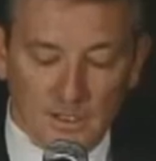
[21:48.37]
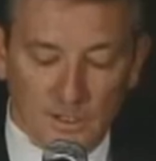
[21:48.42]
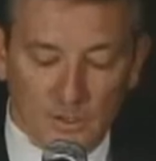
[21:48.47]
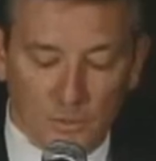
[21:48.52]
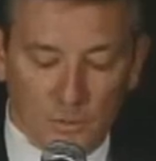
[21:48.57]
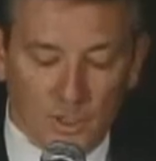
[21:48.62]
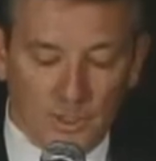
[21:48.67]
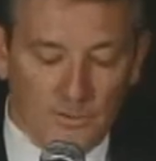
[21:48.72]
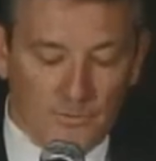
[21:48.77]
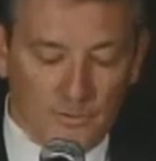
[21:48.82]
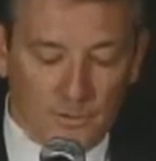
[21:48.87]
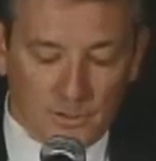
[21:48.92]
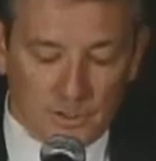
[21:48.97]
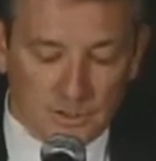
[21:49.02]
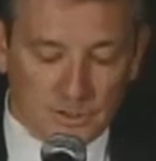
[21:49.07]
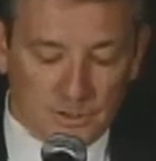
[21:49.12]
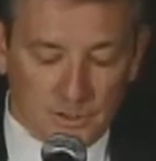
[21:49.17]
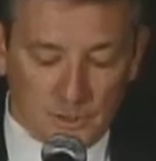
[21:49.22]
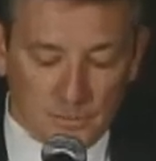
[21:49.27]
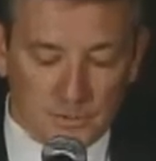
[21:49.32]
One of the
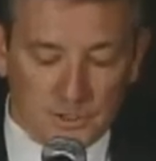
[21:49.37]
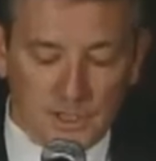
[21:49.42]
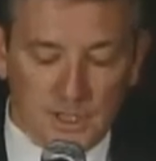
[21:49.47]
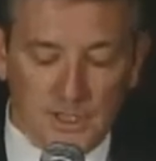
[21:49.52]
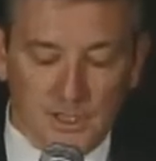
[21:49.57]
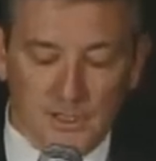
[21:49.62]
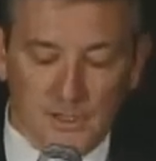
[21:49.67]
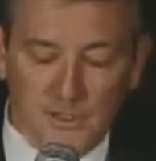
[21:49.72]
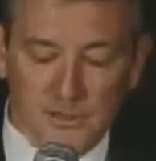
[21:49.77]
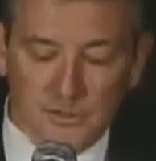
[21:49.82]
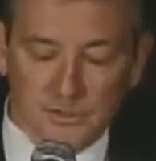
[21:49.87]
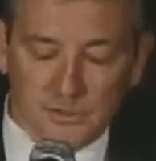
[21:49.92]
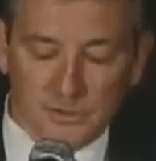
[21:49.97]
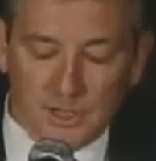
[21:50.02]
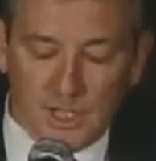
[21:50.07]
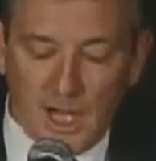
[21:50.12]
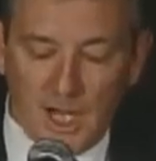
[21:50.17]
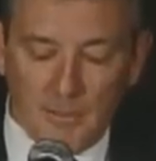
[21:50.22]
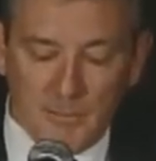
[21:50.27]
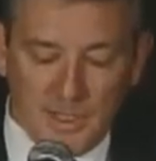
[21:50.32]
focus group CEOs
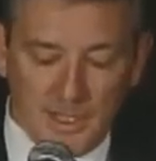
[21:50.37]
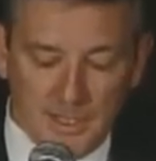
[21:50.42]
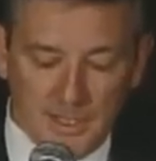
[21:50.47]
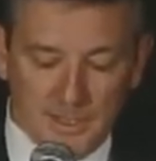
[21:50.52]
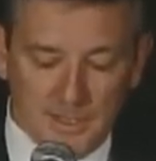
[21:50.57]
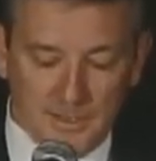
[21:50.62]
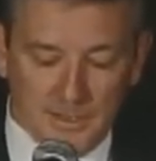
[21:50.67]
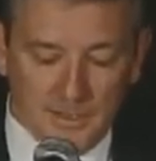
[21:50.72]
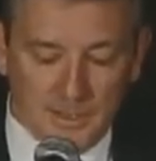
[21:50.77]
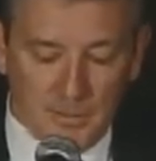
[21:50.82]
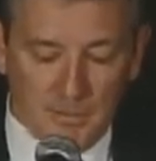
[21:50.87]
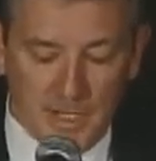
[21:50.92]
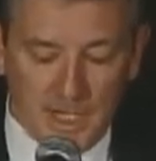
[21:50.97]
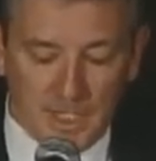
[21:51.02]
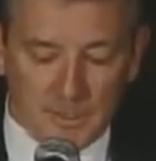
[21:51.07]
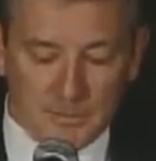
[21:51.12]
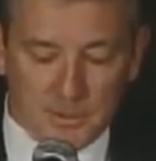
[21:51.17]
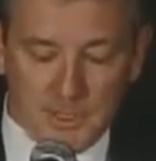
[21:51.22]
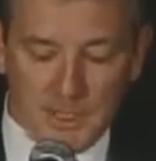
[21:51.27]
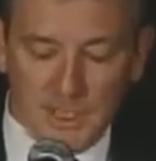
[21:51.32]
commented that
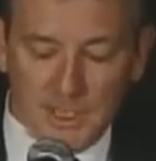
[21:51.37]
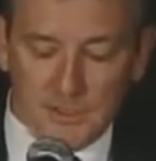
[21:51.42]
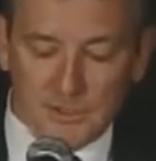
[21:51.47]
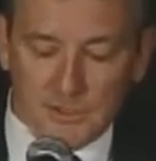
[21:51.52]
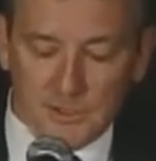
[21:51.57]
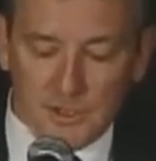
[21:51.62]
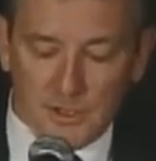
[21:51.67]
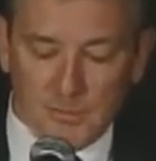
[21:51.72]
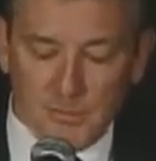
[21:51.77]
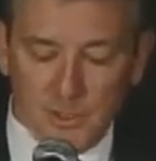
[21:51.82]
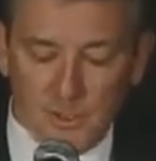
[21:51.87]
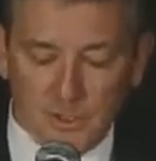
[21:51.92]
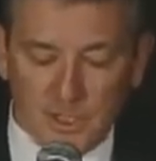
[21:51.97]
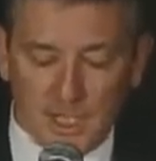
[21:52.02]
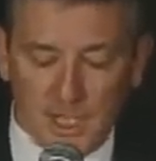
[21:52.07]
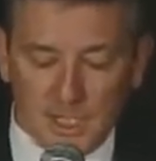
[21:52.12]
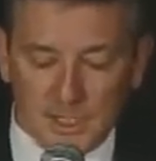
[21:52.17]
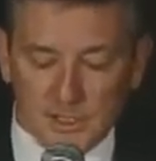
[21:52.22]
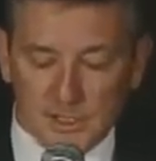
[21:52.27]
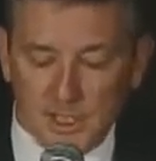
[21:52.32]
management needs to
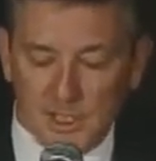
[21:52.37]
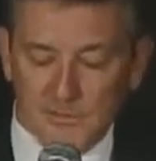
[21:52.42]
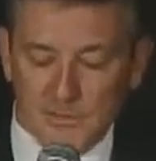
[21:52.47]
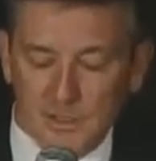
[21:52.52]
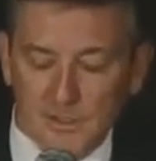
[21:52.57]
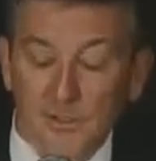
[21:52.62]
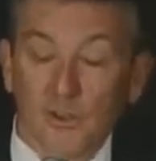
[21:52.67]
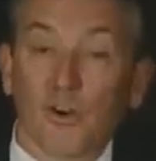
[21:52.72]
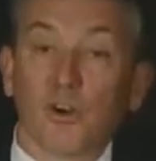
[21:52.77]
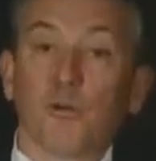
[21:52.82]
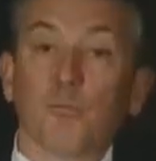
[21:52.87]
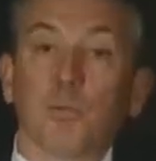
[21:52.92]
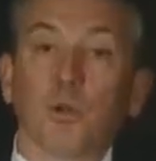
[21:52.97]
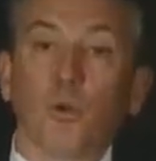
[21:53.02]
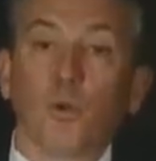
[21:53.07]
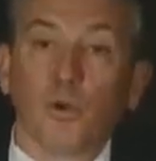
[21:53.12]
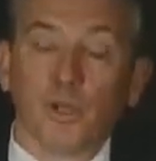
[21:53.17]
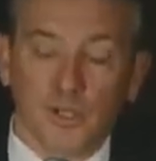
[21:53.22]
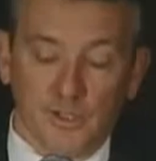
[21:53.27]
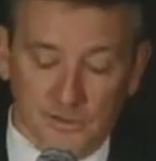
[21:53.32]
communicate safety to our
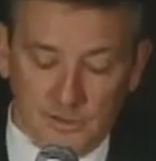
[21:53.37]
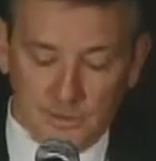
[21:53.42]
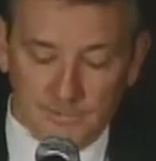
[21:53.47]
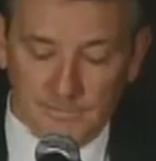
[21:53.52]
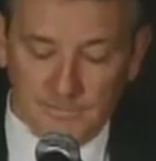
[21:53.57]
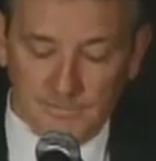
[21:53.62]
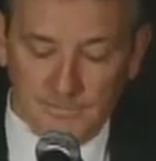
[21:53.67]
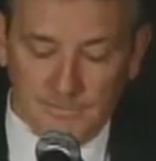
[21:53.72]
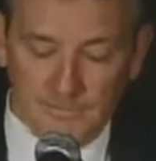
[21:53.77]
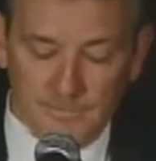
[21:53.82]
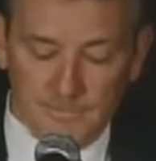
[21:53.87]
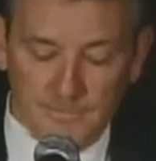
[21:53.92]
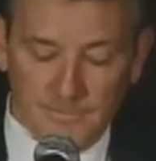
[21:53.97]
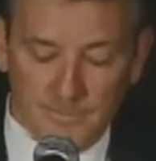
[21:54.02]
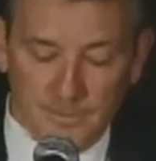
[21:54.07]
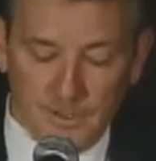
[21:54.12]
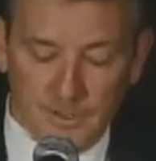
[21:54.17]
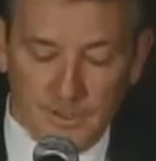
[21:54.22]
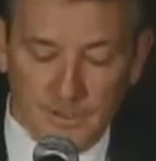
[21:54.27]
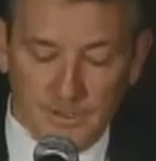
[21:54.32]
employees,
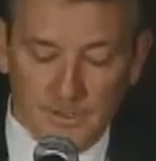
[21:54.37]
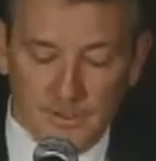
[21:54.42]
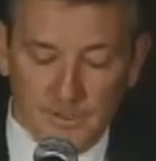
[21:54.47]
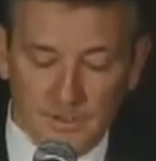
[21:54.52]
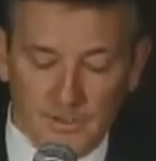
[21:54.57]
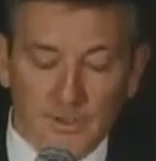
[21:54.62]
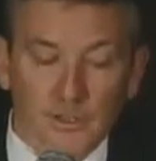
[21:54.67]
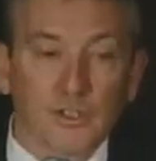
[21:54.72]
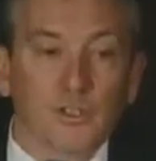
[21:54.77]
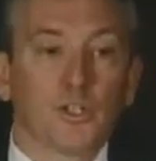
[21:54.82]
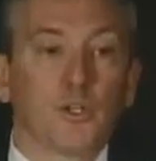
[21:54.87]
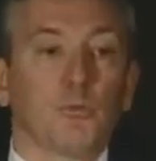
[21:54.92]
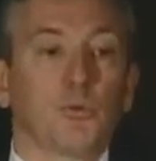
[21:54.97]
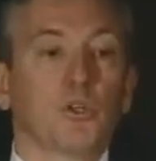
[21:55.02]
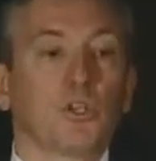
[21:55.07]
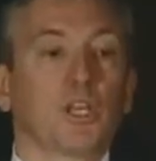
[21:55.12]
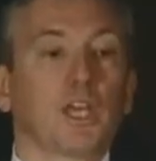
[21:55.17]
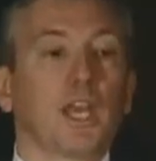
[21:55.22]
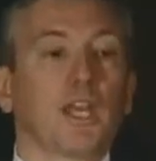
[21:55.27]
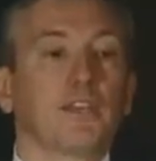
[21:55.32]

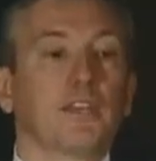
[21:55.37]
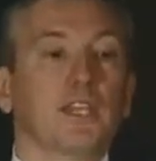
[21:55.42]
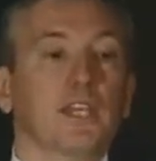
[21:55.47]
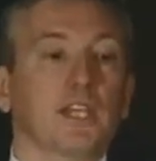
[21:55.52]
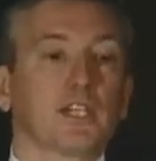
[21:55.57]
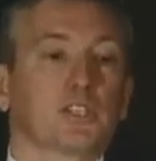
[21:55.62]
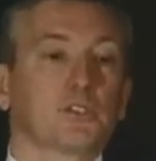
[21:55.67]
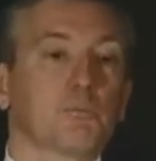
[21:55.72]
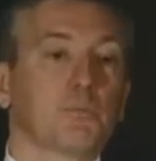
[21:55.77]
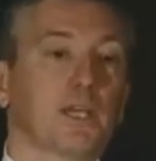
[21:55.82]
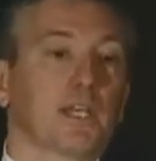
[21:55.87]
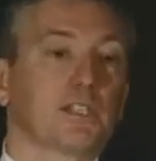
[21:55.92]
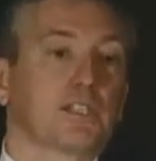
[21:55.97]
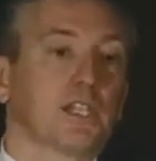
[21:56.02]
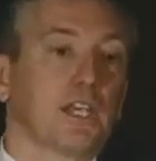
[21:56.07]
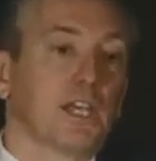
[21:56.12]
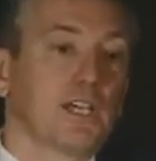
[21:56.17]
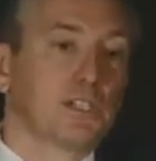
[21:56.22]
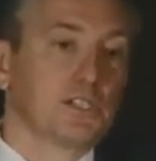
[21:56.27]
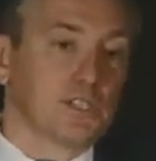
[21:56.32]
communicate the
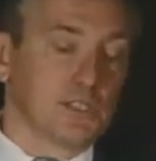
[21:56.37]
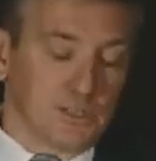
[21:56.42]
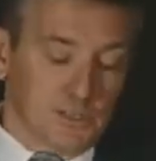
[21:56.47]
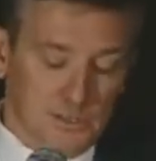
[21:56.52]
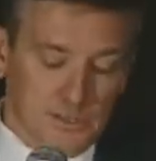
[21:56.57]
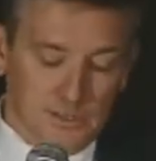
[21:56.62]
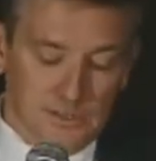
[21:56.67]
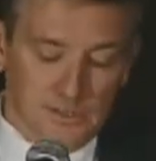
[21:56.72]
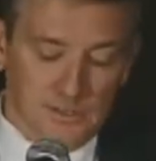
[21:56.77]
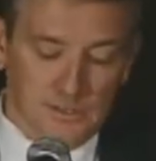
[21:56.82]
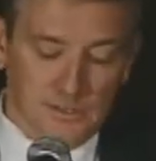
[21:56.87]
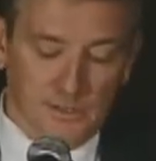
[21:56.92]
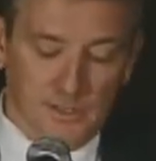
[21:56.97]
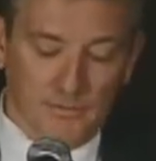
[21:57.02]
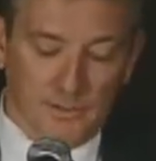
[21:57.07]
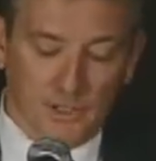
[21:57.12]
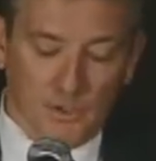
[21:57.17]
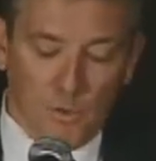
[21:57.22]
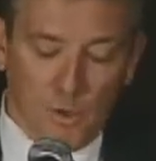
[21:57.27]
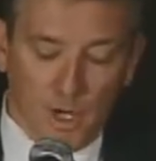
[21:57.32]
expectations of
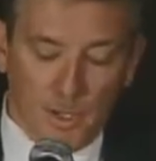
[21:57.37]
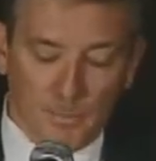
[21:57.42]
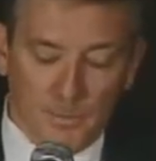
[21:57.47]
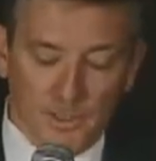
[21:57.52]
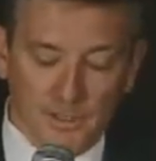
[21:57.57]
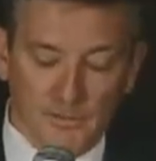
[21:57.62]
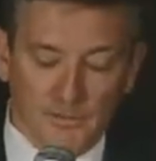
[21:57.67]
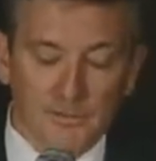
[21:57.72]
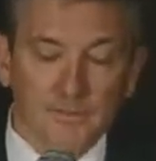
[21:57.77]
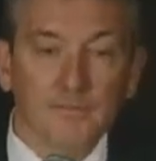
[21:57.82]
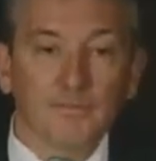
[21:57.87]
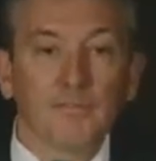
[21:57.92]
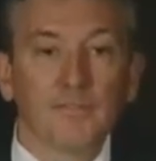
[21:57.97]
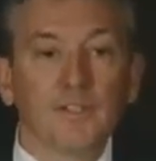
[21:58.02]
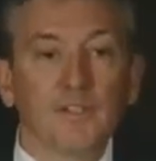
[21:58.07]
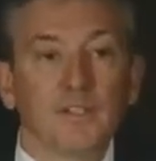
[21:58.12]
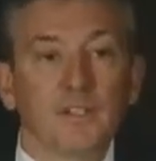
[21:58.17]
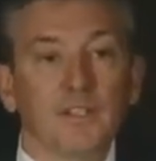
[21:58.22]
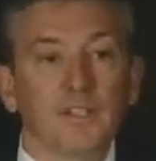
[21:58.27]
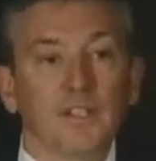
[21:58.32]
the cooperative
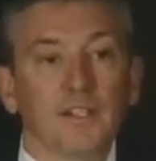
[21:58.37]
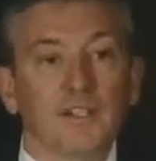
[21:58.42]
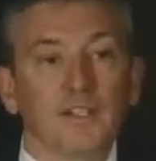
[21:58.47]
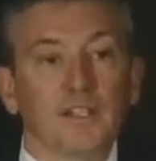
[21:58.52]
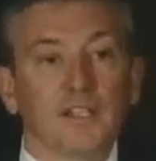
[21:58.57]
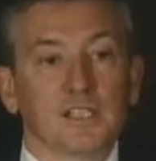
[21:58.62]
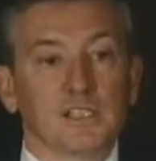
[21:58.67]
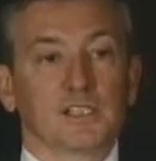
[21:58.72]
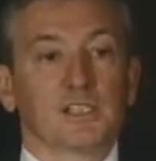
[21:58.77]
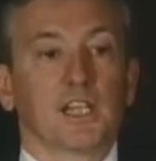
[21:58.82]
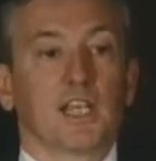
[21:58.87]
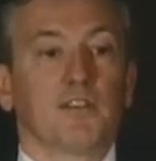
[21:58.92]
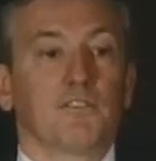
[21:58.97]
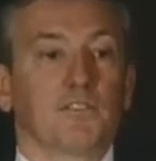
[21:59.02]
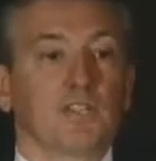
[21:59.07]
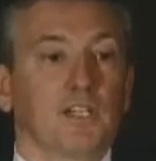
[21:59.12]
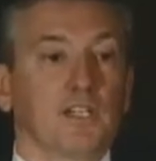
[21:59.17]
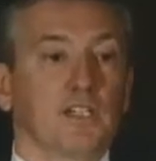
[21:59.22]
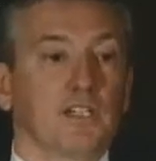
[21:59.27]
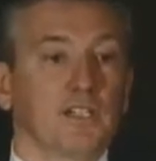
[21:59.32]
that
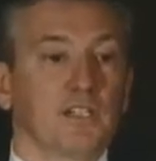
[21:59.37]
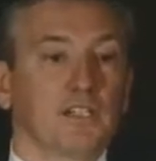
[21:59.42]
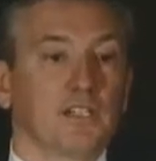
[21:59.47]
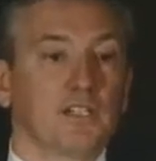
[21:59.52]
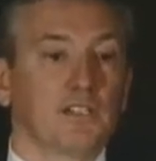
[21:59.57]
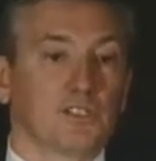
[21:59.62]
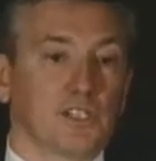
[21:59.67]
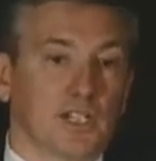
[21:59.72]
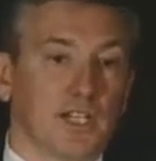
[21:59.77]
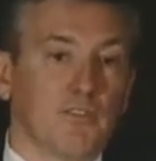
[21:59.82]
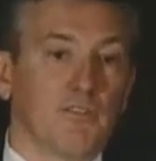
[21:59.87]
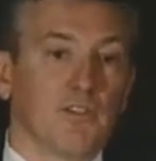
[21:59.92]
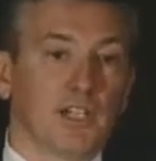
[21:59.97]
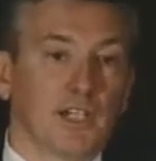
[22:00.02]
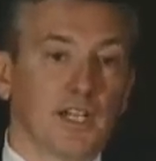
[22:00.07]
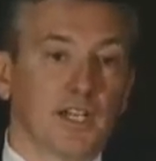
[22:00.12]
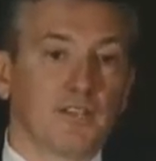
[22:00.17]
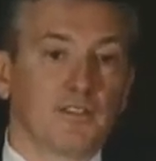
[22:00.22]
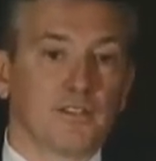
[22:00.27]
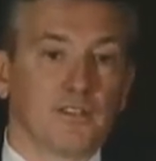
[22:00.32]
safety is an
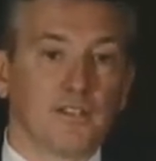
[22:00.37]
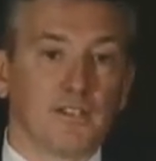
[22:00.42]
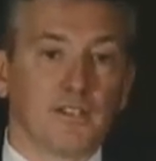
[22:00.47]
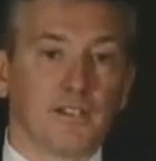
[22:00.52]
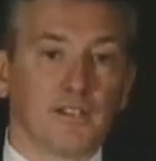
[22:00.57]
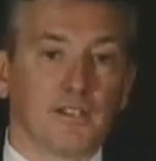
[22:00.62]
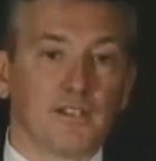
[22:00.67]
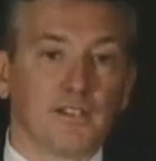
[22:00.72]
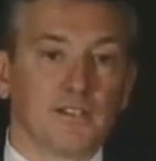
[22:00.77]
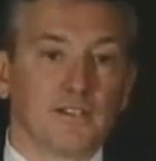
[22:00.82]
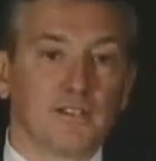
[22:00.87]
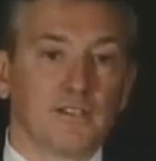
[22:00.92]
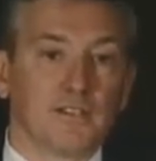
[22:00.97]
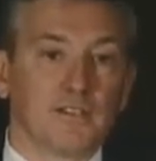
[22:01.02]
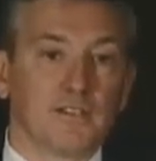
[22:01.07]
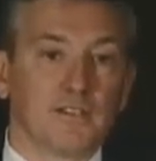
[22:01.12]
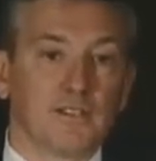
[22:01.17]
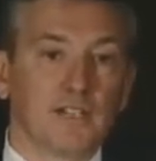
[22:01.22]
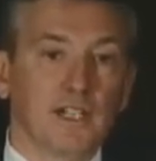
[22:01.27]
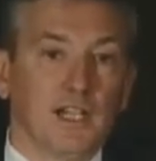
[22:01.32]
everyday thing,
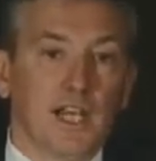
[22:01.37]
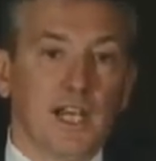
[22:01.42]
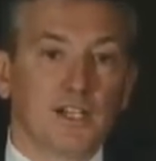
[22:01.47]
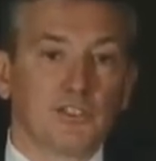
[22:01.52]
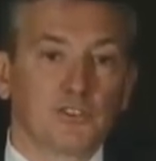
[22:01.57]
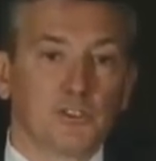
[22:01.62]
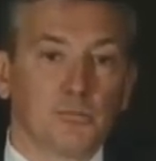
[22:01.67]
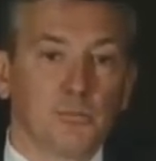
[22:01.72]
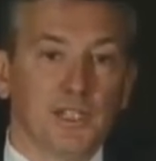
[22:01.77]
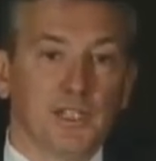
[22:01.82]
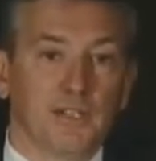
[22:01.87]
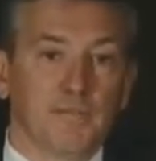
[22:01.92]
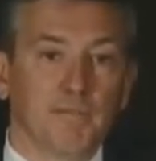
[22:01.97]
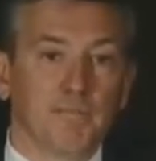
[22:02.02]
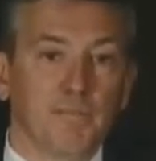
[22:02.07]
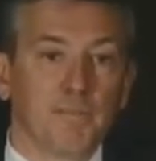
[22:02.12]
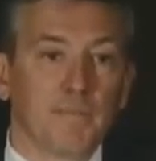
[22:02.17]
and it has to be.